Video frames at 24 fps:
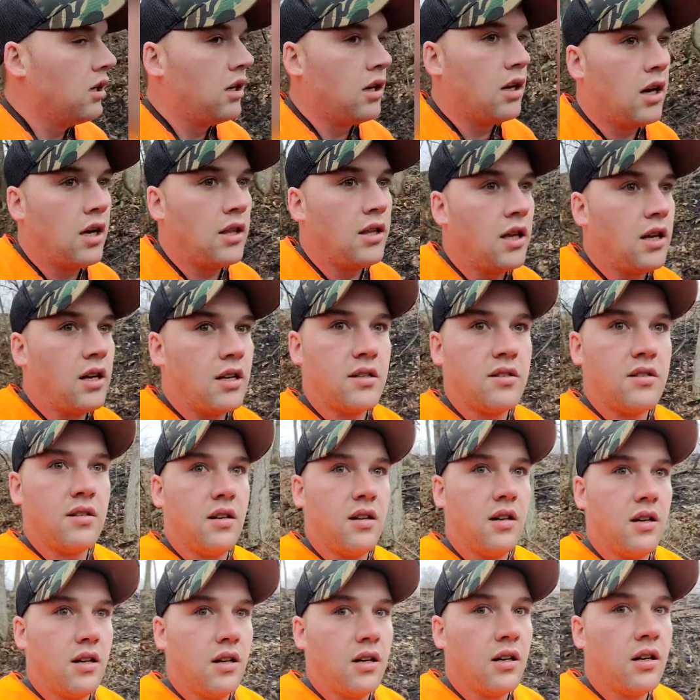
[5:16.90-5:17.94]
and then it's
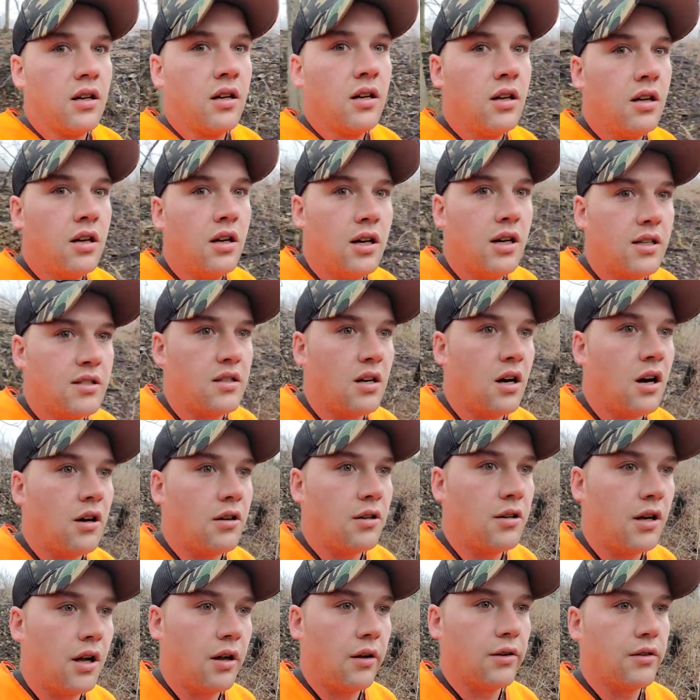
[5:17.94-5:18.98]

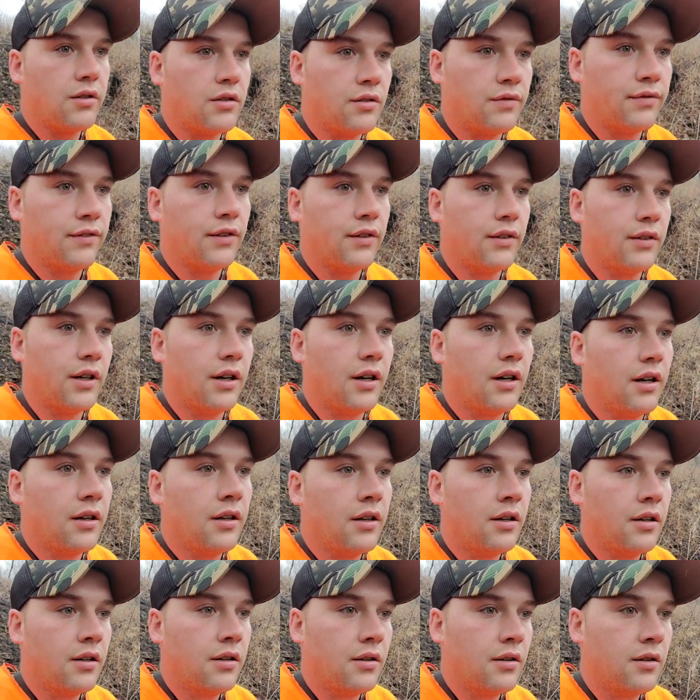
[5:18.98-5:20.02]
$100 for
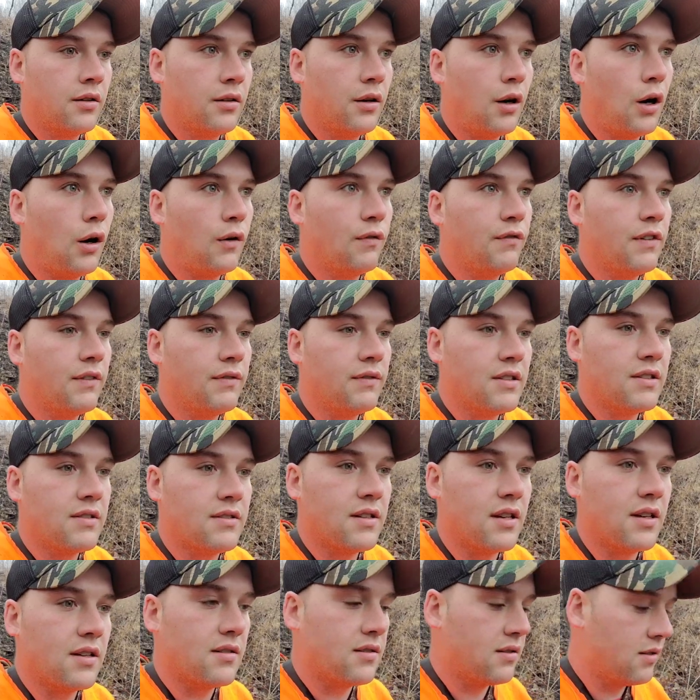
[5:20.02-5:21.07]
all 50
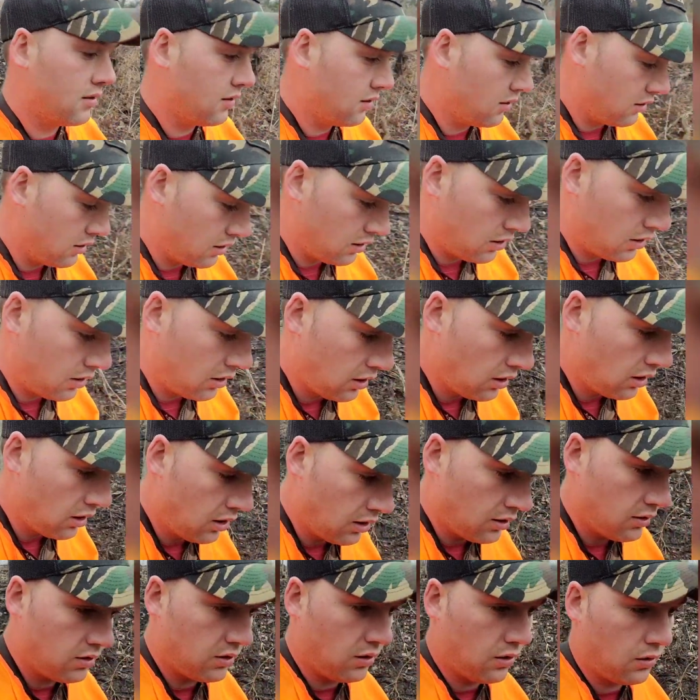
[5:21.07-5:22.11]
states.
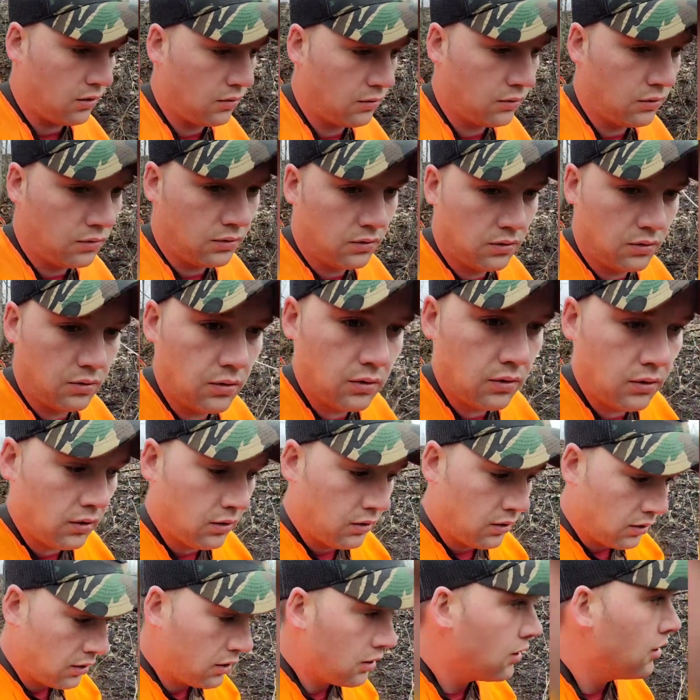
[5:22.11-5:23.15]
So
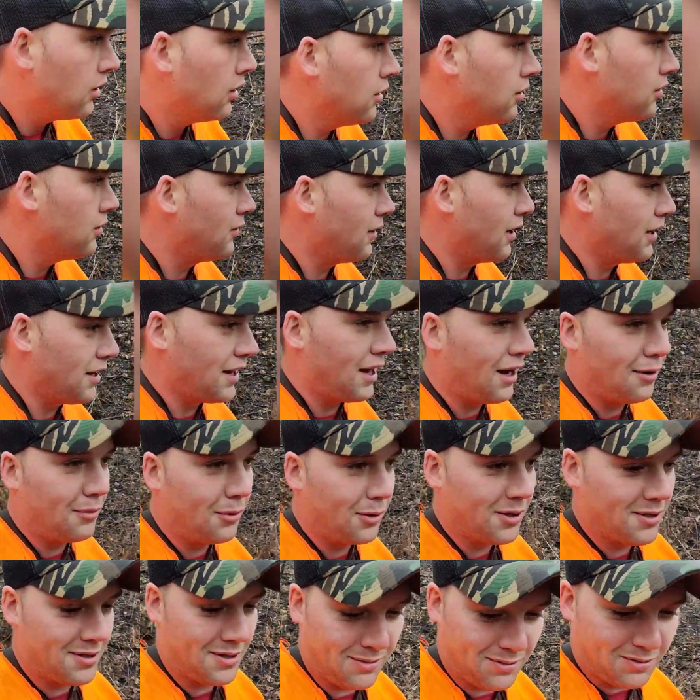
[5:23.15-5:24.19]
right now I'm
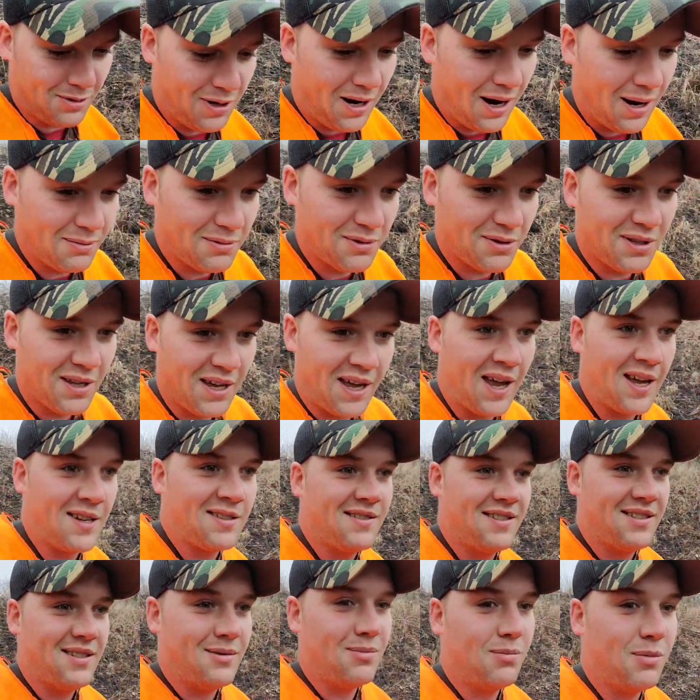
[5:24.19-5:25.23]
only subscribed to
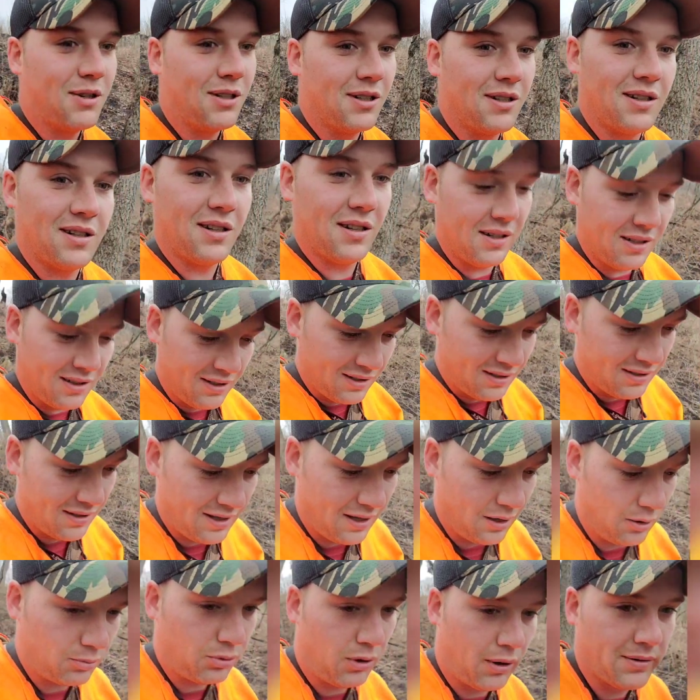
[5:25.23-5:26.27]
Kansas, but
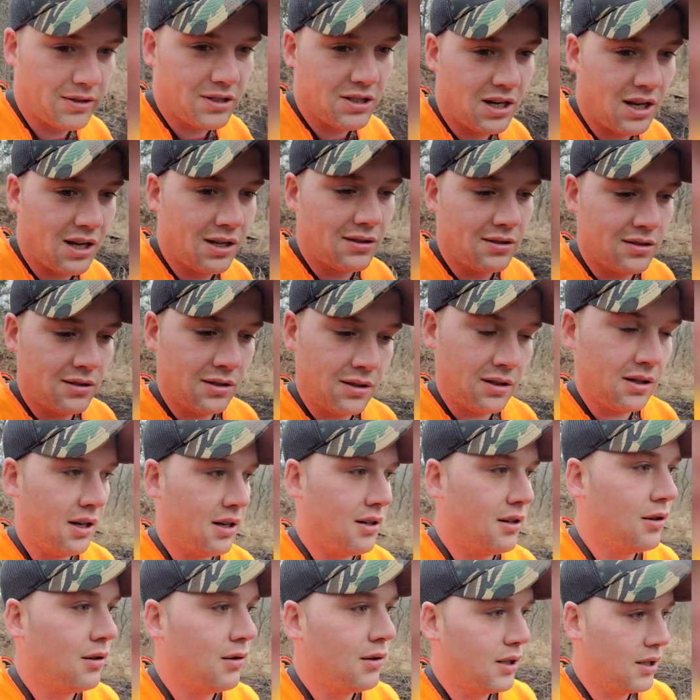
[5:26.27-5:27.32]
that'll probably change. I
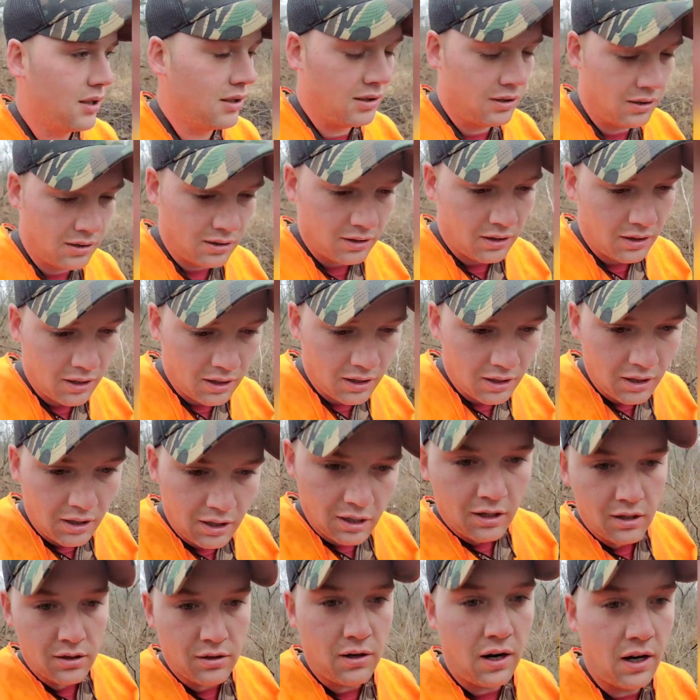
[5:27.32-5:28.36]
know
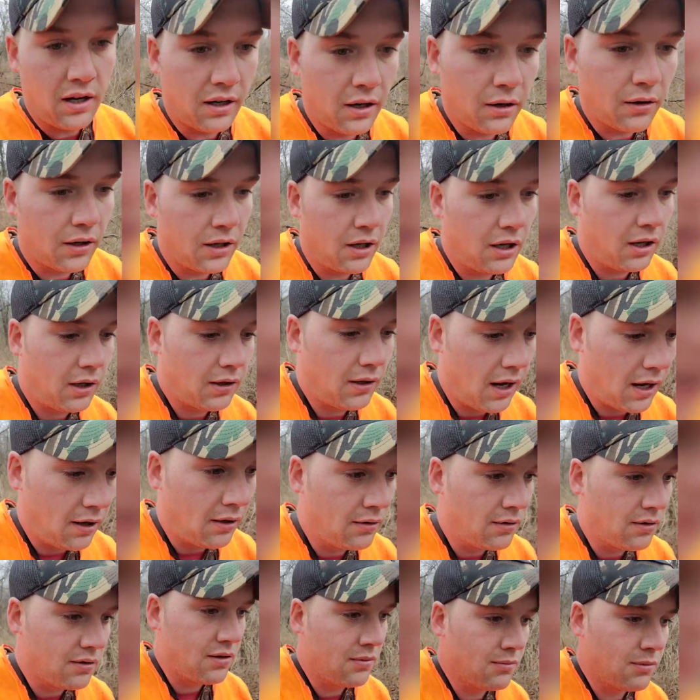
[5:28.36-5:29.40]
trying to go to Colorado and
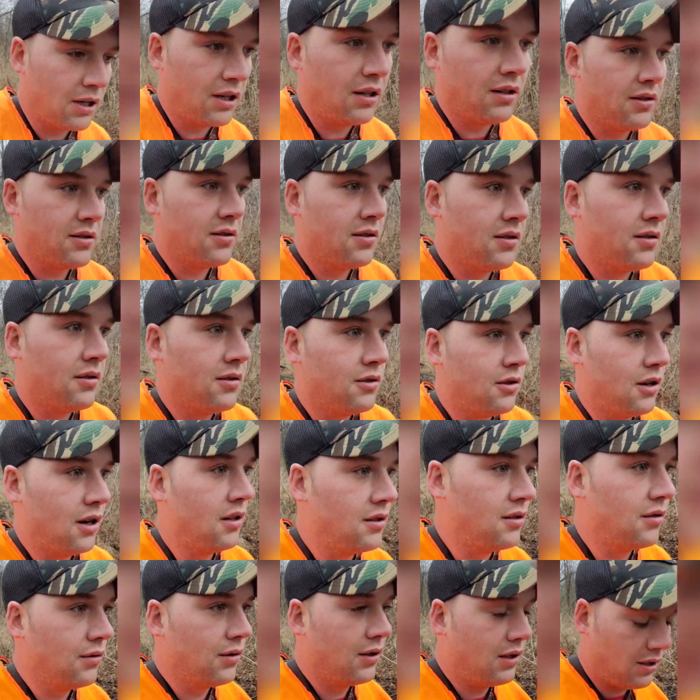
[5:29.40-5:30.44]
do some hunts, trying
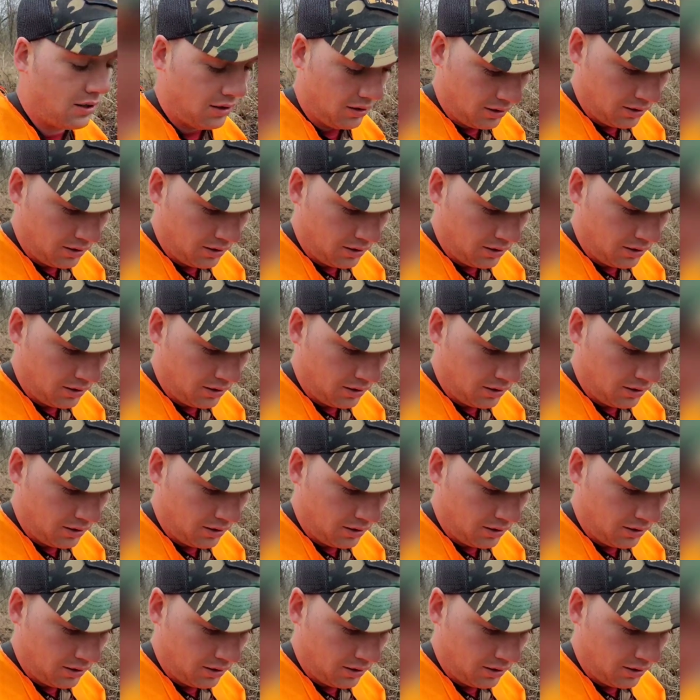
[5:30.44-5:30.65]
to of